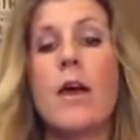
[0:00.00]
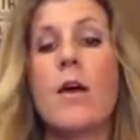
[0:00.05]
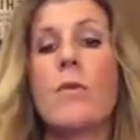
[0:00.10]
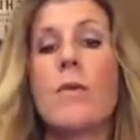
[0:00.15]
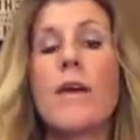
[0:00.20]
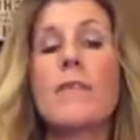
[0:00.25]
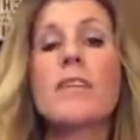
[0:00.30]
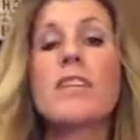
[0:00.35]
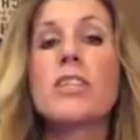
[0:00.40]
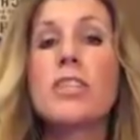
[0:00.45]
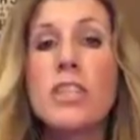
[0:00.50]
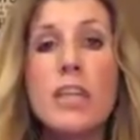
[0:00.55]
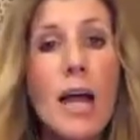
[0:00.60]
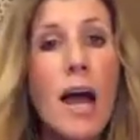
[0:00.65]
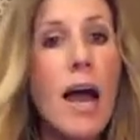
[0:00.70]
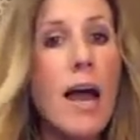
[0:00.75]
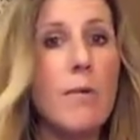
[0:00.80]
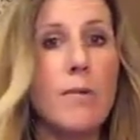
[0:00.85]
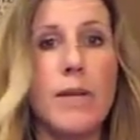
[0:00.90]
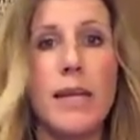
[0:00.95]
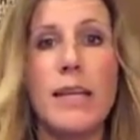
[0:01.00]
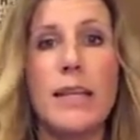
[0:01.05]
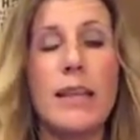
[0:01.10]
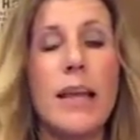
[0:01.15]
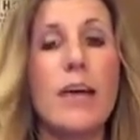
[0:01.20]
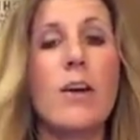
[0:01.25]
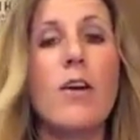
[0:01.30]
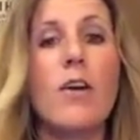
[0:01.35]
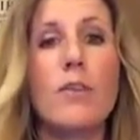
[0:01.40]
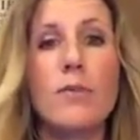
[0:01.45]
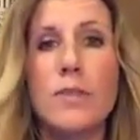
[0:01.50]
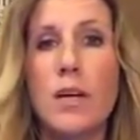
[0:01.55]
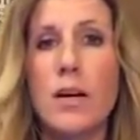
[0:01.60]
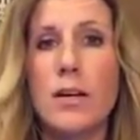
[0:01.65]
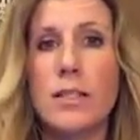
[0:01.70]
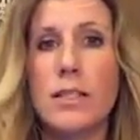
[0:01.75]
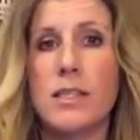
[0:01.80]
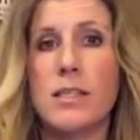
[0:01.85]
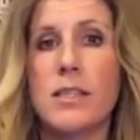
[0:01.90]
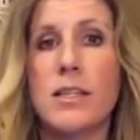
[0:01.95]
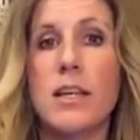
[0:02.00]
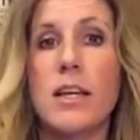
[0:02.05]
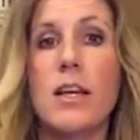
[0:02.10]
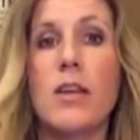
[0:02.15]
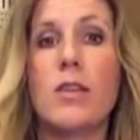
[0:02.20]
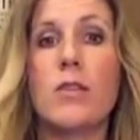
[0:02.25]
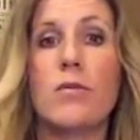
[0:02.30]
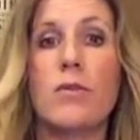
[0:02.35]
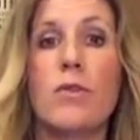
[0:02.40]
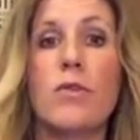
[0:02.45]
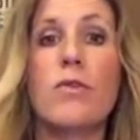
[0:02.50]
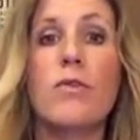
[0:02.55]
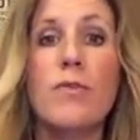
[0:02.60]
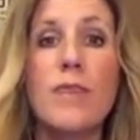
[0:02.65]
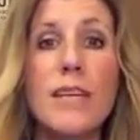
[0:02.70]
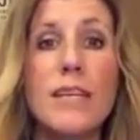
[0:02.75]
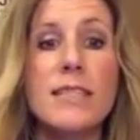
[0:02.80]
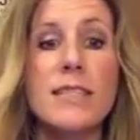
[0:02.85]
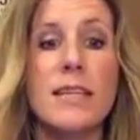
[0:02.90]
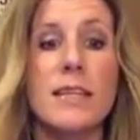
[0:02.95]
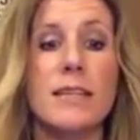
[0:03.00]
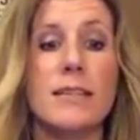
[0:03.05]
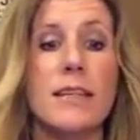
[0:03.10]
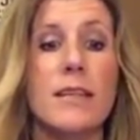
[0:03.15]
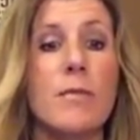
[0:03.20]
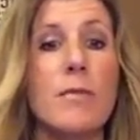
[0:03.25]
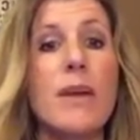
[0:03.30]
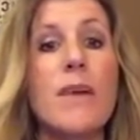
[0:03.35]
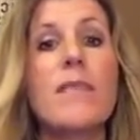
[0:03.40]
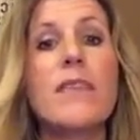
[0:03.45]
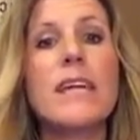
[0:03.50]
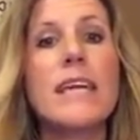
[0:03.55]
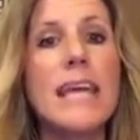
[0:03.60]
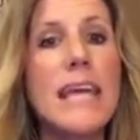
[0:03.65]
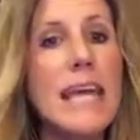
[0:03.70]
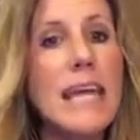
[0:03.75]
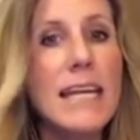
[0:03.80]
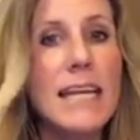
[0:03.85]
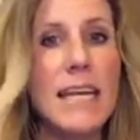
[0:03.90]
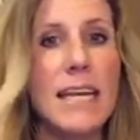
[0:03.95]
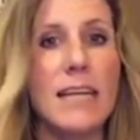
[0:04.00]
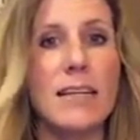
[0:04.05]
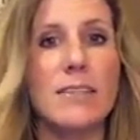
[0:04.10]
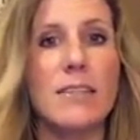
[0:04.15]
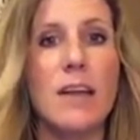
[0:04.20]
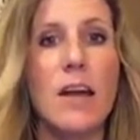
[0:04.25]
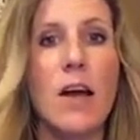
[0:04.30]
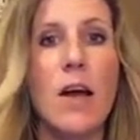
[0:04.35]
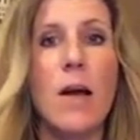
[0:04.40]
We have the GI. We can let go of toxicity through feces. And then we have the kidneys.